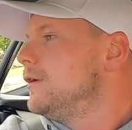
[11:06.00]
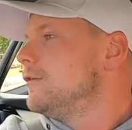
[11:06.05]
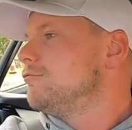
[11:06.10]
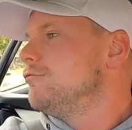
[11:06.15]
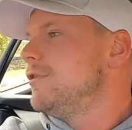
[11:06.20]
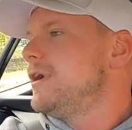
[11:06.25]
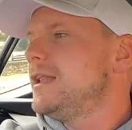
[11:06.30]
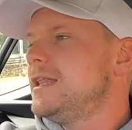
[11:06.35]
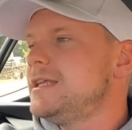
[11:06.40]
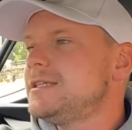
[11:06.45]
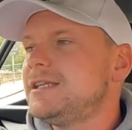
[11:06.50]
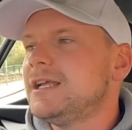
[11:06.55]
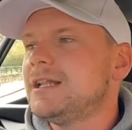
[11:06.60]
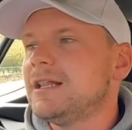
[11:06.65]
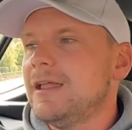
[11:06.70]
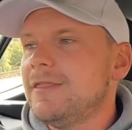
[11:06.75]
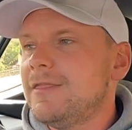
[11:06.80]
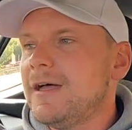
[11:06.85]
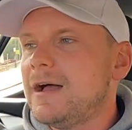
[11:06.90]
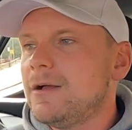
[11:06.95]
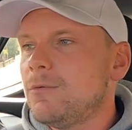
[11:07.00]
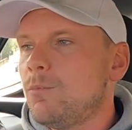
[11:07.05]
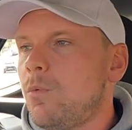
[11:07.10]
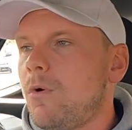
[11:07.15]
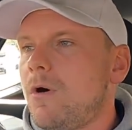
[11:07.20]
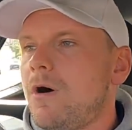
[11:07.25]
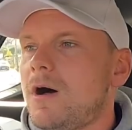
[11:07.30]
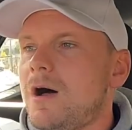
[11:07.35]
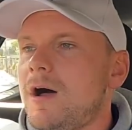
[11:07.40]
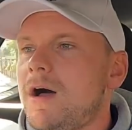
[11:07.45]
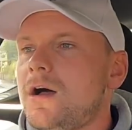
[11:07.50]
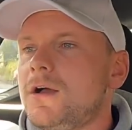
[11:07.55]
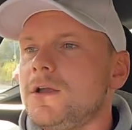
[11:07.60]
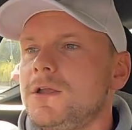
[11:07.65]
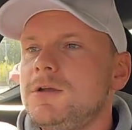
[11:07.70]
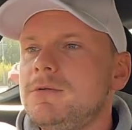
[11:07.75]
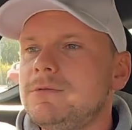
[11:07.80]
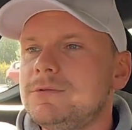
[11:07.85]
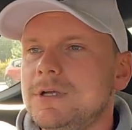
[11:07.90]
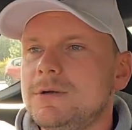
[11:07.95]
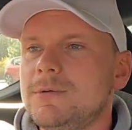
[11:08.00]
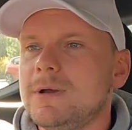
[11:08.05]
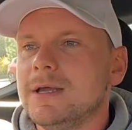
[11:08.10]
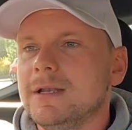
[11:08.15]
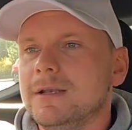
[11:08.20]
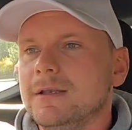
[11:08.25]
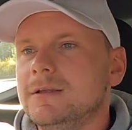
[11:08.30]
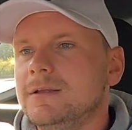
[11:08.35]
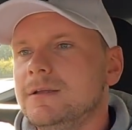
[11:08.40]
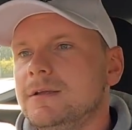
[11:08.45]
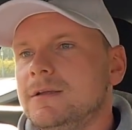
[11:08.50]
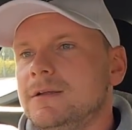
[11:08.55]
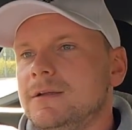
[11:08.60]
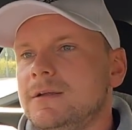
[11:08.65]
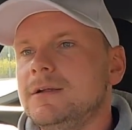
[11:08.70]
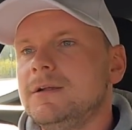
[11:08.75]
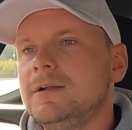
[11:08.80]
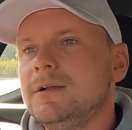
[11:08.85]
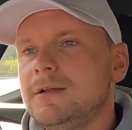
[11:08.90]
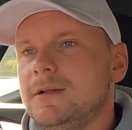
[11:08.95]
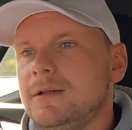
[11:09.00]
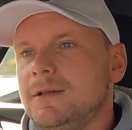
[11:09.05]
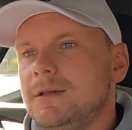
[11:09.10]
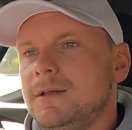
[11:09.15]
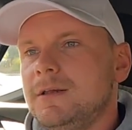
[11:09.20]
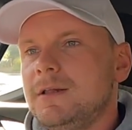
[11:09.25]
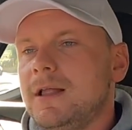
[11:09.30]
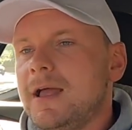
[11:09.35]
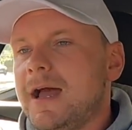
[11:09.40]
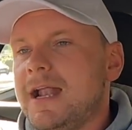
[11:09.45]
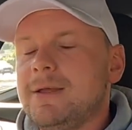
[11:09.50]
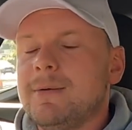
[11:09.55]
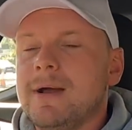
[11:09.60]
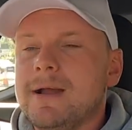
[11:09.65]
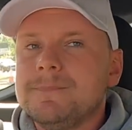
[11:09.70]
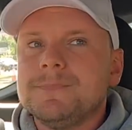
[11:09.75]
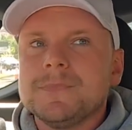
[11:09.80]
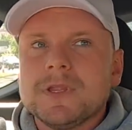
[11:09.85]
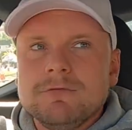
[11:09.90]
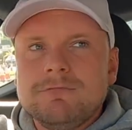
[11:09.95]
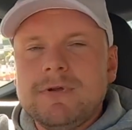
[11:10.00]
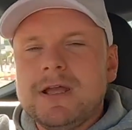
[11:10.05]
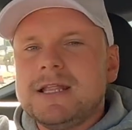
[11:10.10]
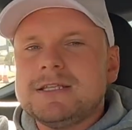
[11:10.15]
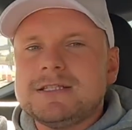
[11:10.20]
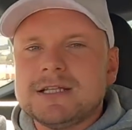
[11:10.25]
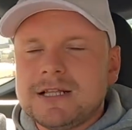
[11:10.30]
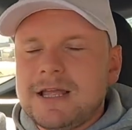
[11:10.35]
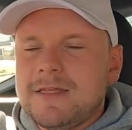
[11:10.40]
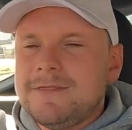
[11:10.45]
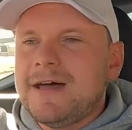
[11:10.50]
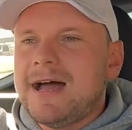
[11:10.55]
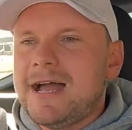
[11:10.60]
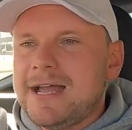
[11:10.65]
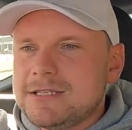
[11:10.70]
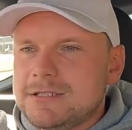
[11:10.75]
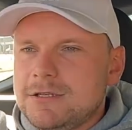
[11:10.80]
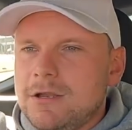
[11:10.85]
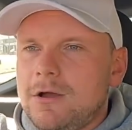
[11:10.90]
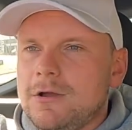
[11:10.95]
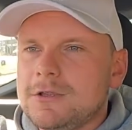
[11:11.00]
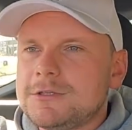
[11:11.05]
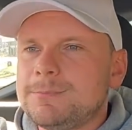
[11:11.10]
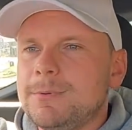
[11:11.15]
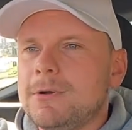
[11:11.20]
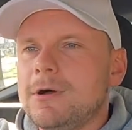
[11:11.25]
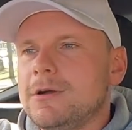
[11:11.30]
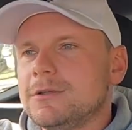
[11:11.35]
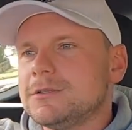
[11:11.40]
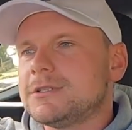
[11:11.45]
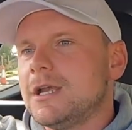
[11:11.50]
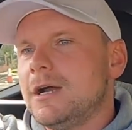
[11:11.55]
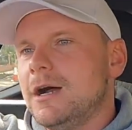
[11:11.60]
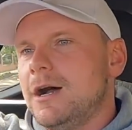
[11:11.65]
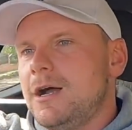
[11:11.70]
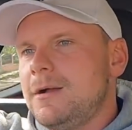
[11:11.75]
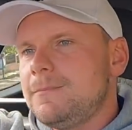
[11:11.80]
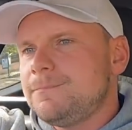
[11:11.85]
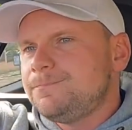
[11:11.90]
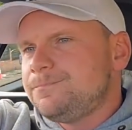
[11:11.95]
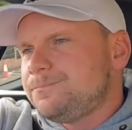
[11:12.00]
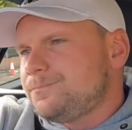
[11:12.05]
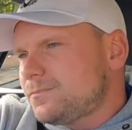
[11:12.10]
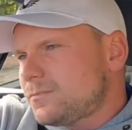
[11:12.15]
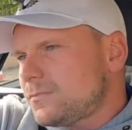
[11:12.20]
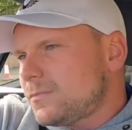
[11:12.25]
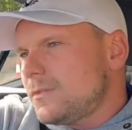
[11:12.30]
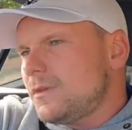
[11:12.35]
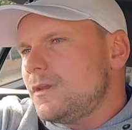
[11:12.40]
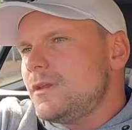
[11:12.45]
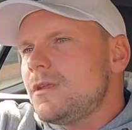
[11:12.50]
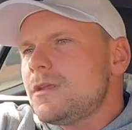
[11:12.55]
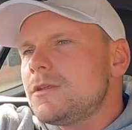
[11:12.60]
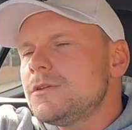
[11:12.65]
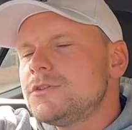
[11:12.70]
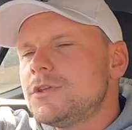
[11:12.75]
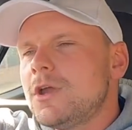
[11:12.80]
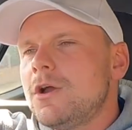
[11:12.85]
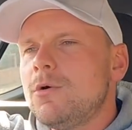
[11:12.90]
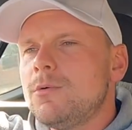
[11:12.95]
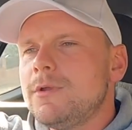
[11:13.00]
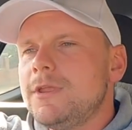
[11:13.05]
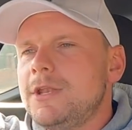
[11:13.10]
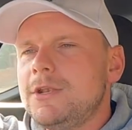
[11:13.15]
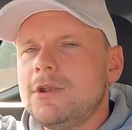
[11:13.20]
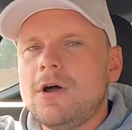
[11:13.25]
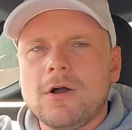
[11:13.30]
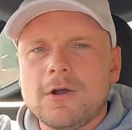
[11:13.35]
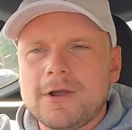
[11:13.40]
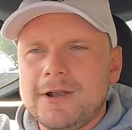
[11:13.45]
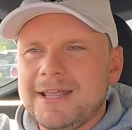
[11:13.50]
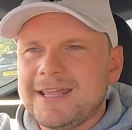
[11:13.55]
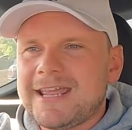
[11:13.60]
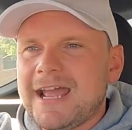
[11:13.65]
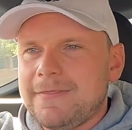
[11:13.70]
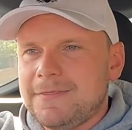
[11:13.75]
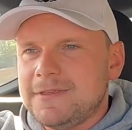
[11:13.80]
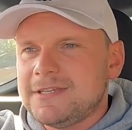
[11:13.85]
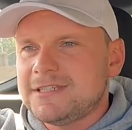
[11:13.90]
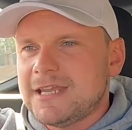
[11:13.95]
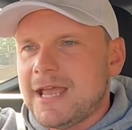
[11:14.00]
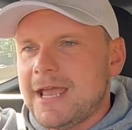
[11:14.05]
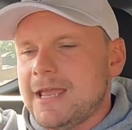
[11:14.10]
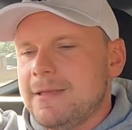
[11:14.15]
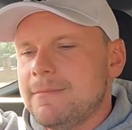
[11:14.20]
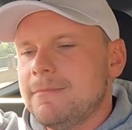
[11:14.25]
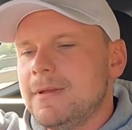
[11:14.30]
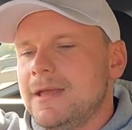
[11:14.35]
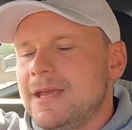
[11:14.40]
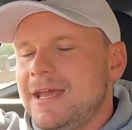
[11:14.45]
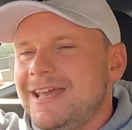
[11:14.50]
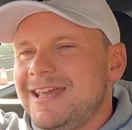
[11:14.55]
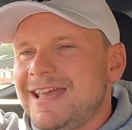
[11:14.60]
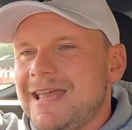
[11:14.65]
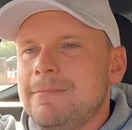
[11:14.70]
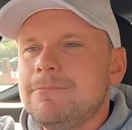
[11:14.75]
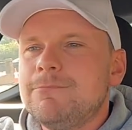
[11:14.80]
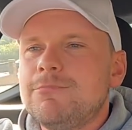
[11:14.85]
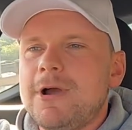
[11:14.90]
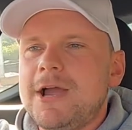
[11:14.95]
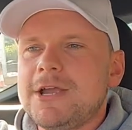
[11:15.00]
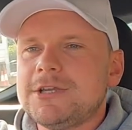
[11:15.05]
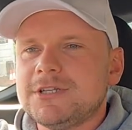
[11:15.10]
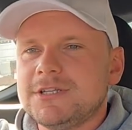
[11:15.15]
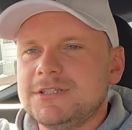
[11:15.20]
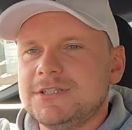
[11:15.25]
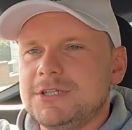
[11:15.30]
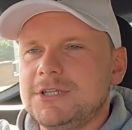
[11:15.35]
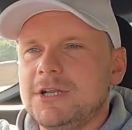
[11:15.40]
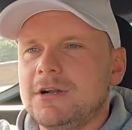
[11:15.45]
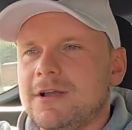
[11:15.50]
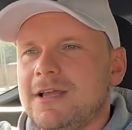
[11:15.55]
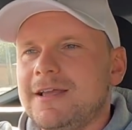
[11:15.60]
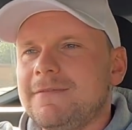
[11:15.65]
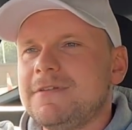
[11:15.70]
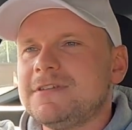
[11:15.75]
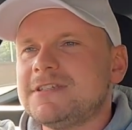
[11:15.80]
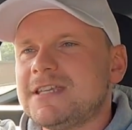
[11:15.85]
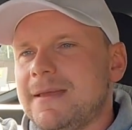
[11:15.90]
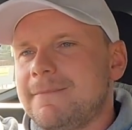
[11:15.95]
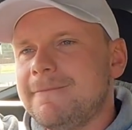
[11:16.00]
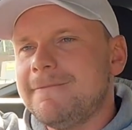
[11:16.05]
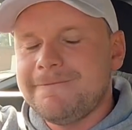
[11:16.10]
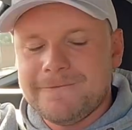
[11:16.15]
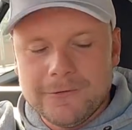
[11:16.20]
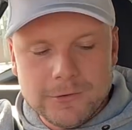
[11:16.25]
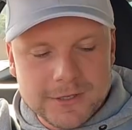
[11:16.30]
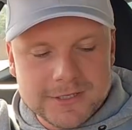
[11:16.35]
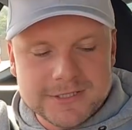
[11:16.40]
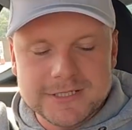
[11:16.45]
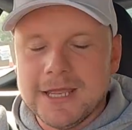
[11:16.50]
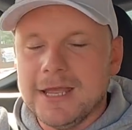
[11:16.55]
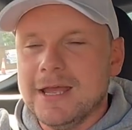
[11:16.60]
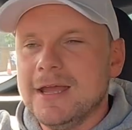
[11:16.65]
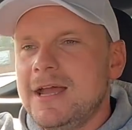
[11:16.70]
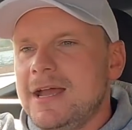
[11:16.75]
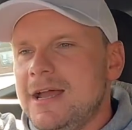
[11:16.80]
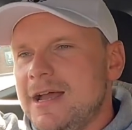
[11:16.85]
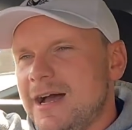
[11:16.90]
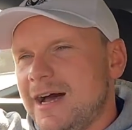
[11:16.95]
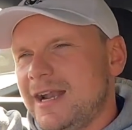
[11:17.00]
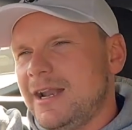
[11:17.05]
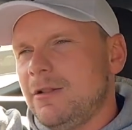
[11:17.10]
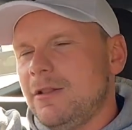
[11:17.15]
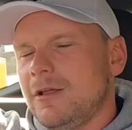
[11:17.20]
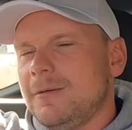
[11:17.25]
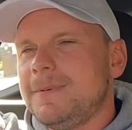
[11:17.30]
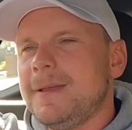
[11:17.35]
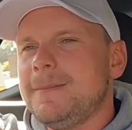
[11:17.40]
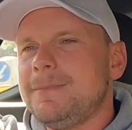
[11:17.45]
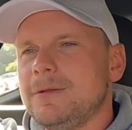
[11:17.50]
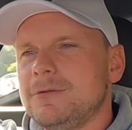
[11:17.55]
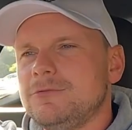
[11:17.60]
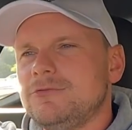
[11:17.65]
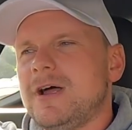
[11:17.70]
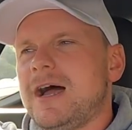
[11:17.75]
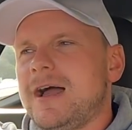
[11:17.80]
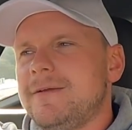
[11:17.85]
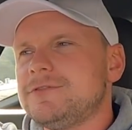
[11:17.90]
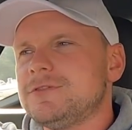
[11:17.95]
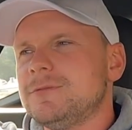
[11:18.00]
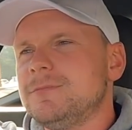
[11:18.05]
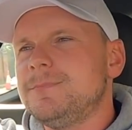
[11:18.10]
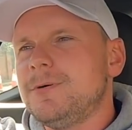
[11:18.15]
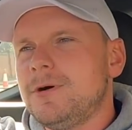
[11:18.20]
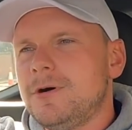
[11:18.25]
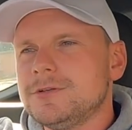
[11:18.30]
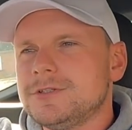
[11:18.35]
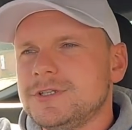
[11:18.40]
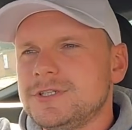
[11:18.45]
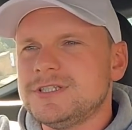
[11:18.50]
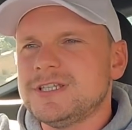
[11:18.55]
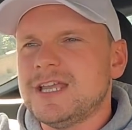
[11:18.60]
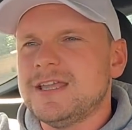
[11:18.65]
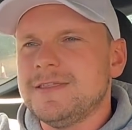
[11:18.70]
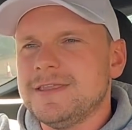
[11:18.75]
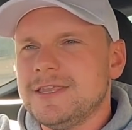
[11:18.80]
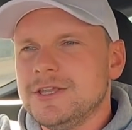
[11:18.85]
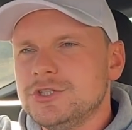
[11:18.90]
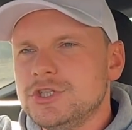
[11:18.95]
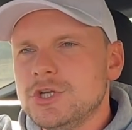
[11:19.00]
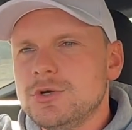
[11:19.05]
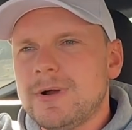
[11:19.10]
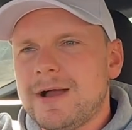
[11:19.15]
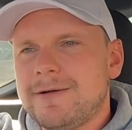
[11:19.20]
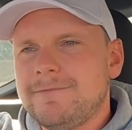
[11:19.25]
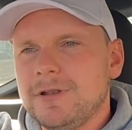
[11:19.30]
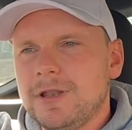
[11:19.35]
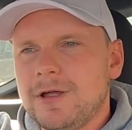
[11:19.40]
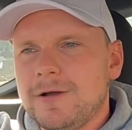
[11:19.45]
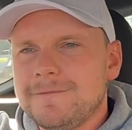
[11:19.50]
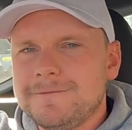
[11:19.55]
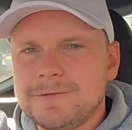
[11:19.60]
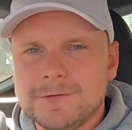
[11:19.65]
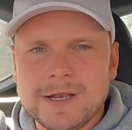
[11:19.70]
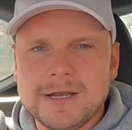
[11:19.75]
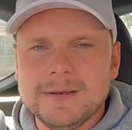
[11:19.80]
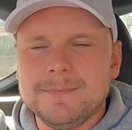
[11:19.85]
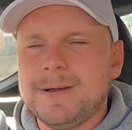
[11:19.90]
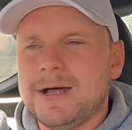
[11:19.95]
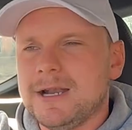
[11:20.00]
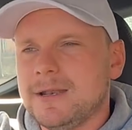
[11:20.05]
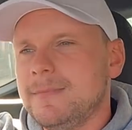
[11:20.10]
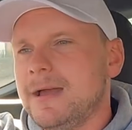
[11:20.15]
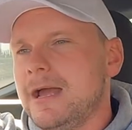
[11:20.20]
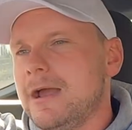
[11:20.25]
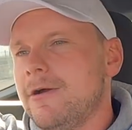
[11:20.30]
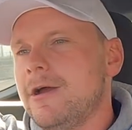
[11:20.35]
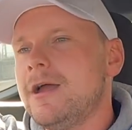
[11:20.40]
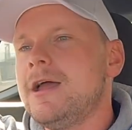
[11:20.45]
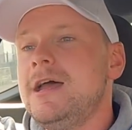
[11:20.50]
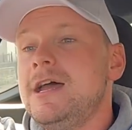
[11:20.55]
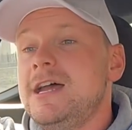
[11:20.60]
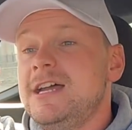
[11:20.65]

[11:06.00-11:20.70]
Realistically, what are you doing? Anyway, realistically, that is not a sports car. So you're not going to get the same impression as this, you're not going to have the same fun as it. I know a lot of people who drive some Porsches say that you do have a lot of fun in a Panamera,